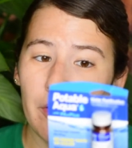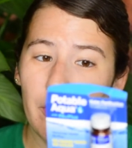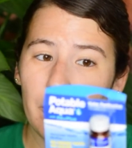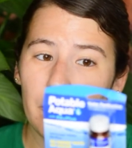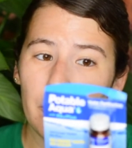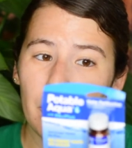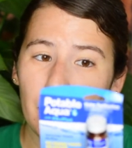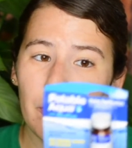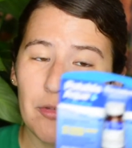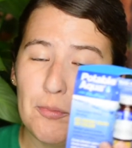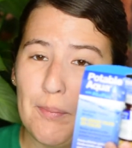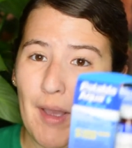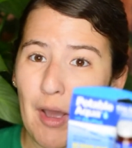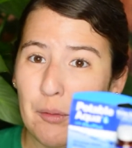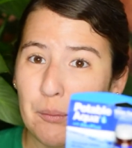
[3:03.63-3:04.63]
It turns
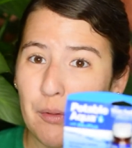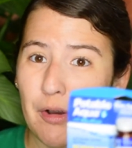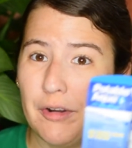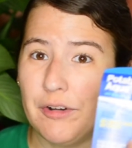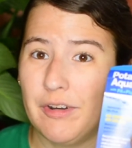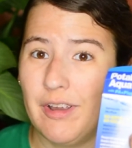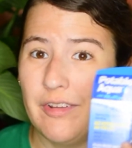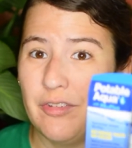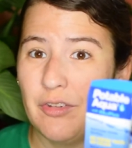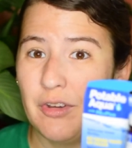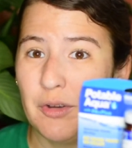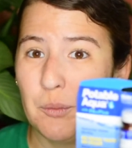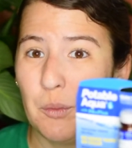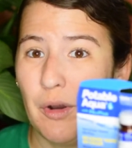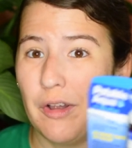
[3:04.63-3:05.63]
bad water into
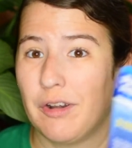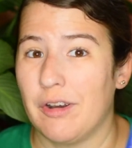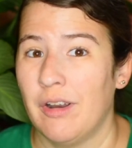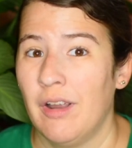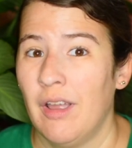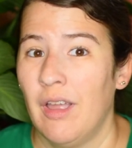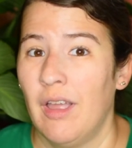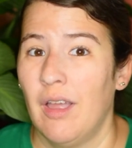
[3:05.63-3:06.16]
good water,